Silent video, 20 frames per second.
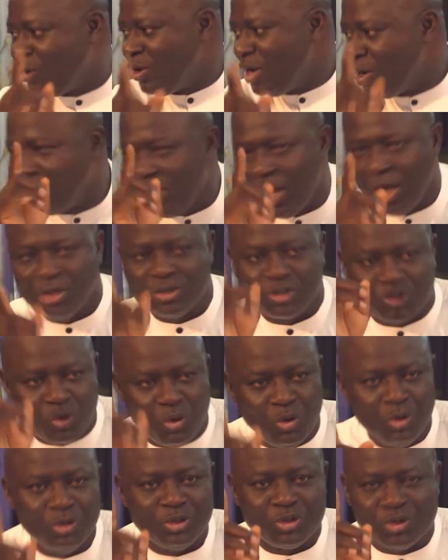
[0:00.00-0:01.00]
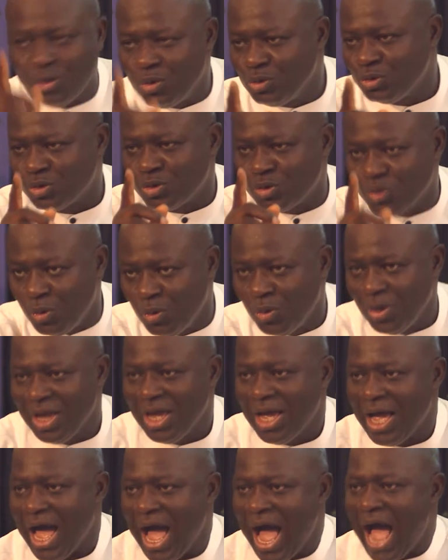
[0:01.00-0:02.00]
Oh yeah, oh yeah, so, so, so.
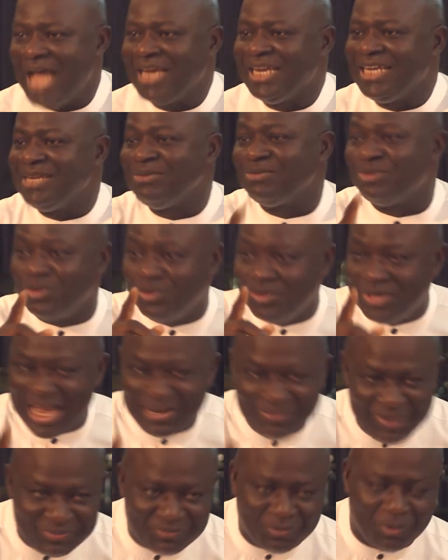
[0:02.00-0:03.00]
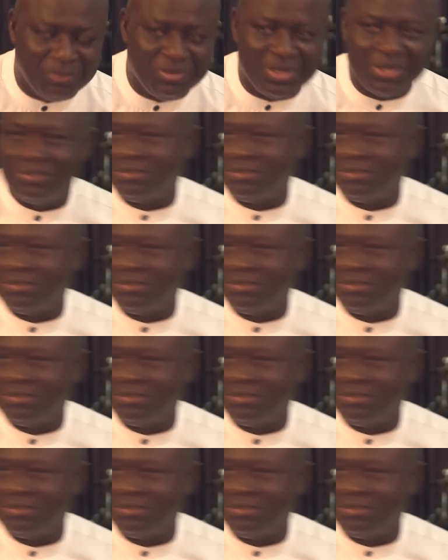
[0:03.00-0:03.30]
I need him to do the advert for me.